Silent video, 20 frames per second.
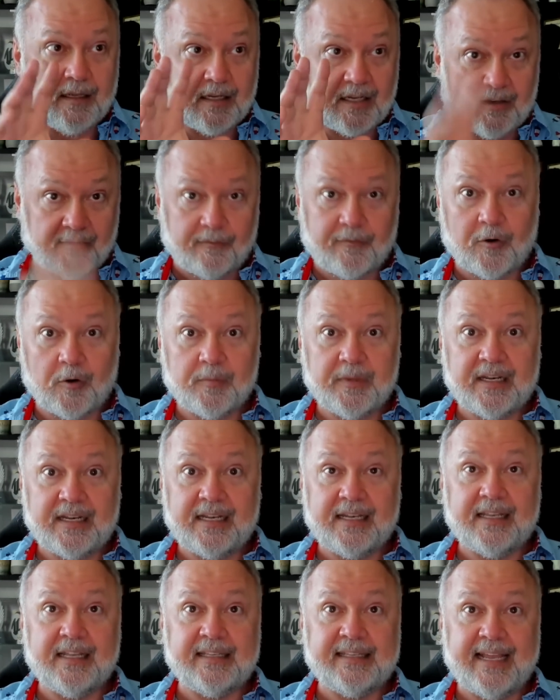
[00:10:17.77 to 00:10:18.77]
confirm that
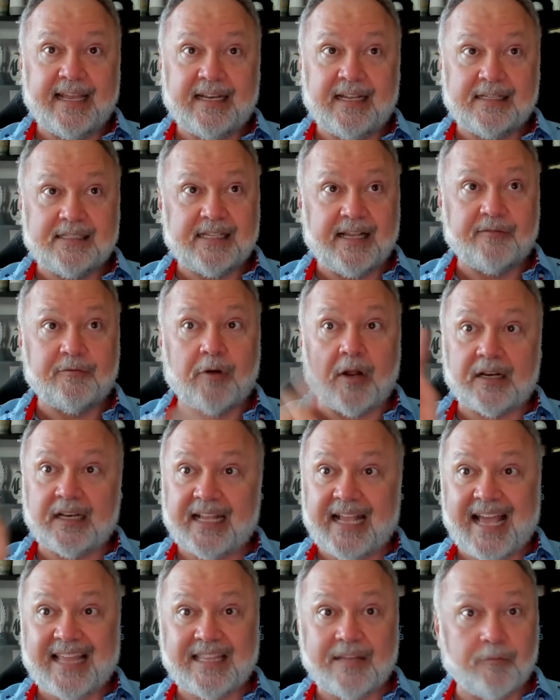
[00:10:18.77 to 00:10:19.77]
it, the data had saved correctly,
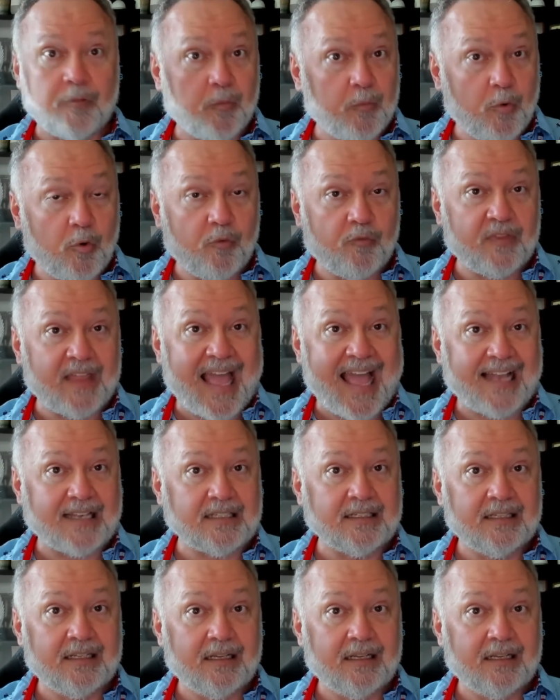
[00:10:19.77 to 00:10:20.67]
and then remove that